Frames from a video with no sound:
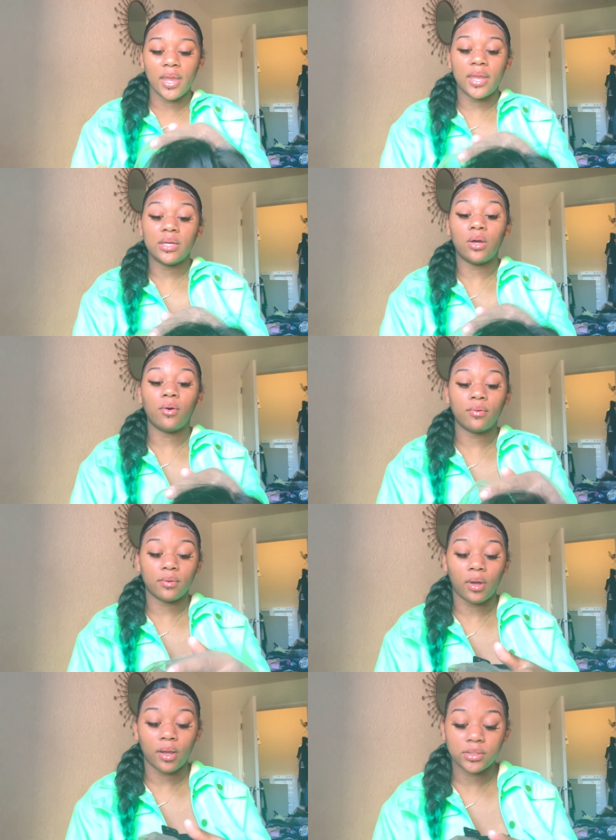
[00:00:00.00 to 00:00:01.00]
and
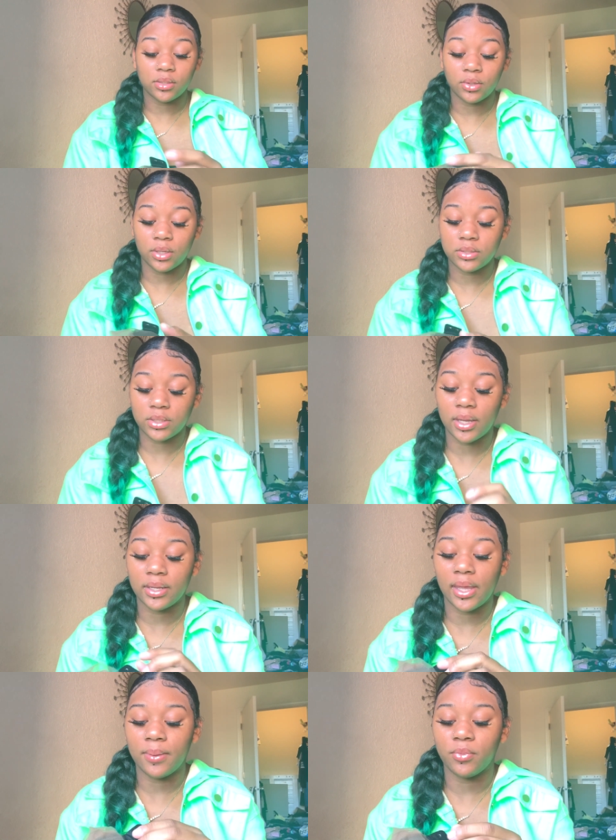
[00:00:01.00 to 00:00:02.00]
oh also on the inside
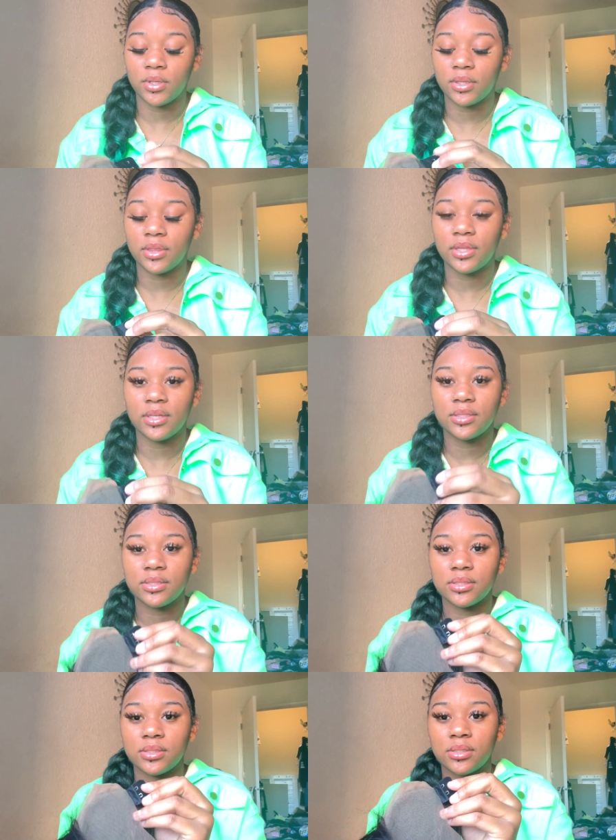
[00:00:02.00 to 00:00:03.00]
it came with
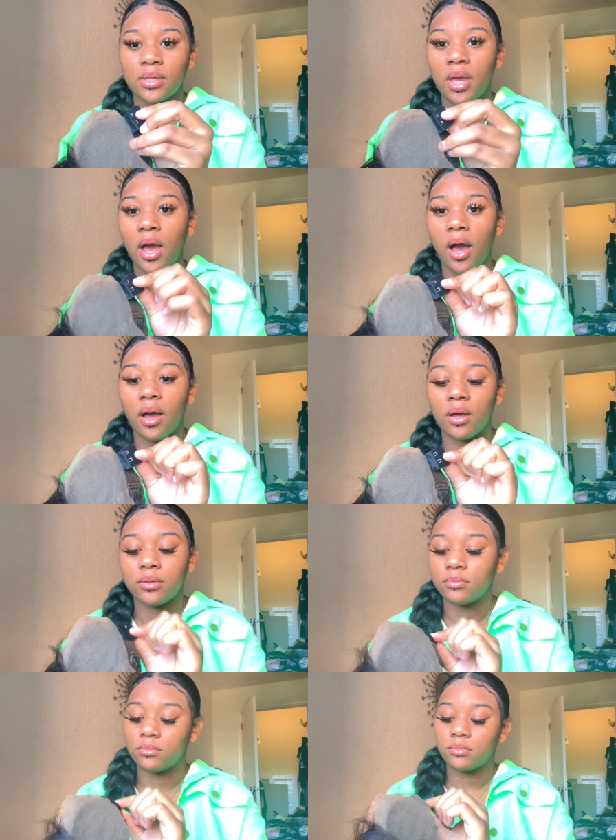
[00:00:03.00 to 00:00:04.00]
this
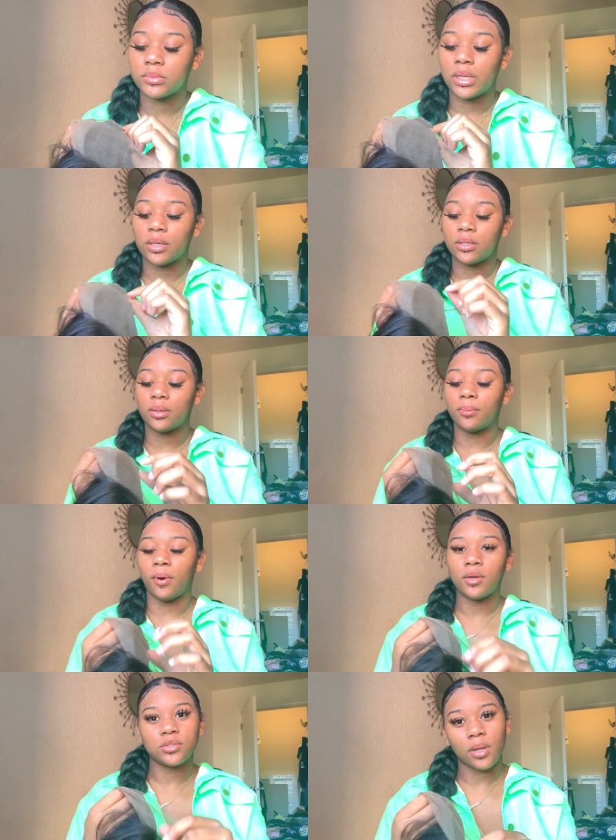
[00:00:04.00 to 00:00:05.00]
it's like a
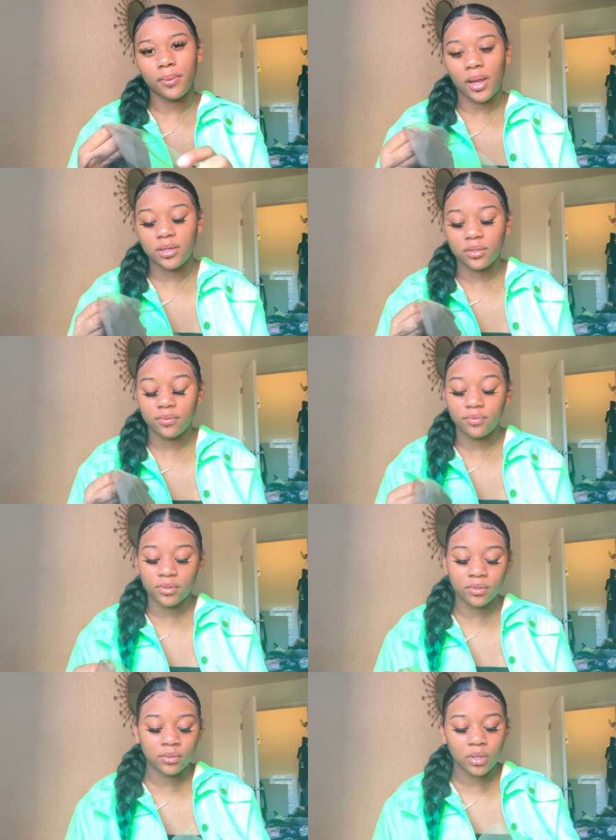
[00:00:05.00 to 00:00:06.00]
bra strap kind of
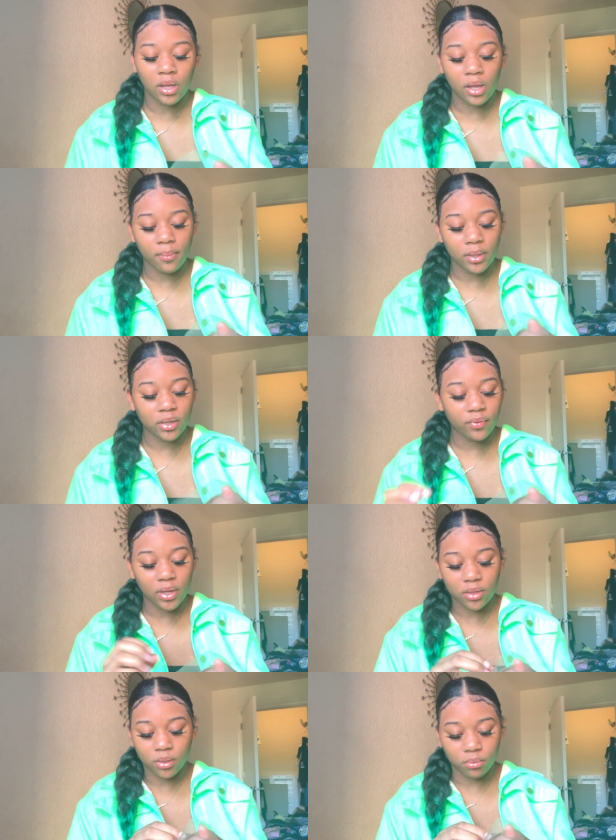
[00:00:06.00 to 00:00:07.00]
um, I never
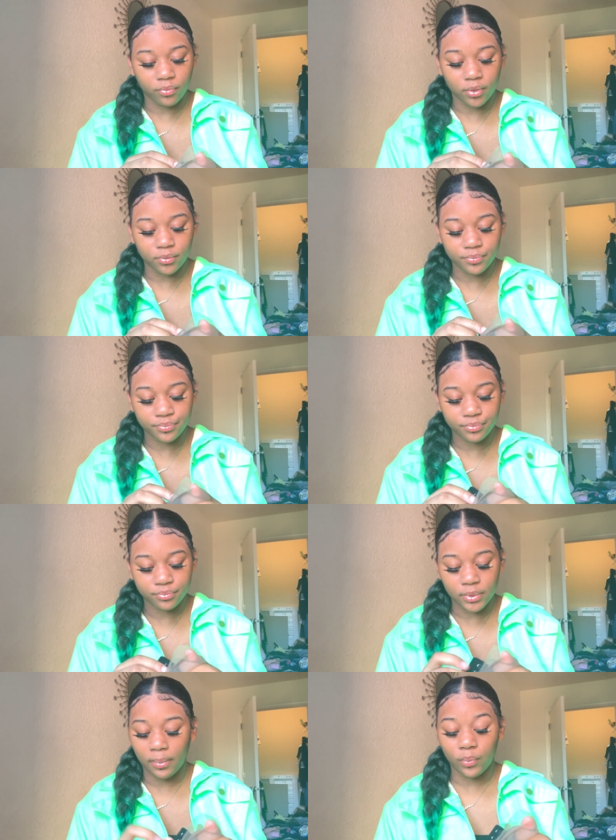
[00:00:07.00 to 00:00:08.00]
had that before
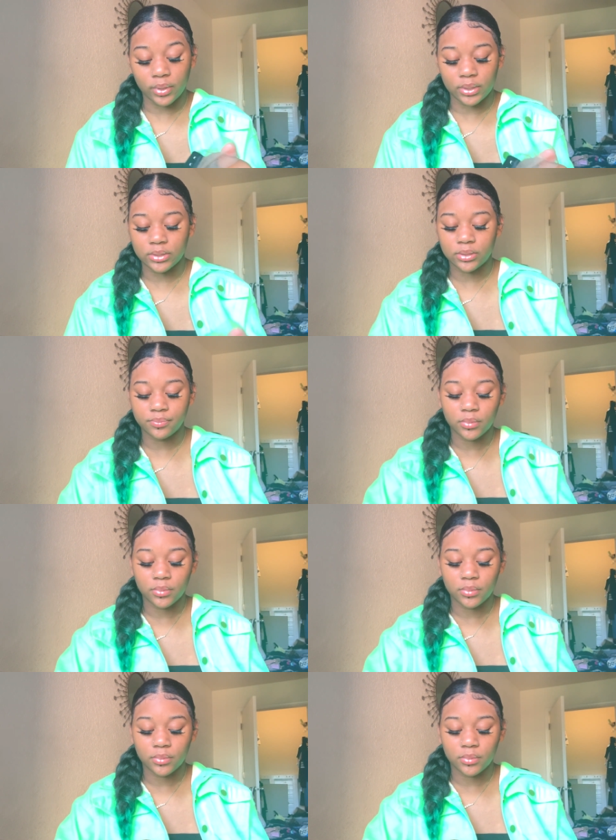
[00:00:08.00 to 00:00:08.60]
in my wigs.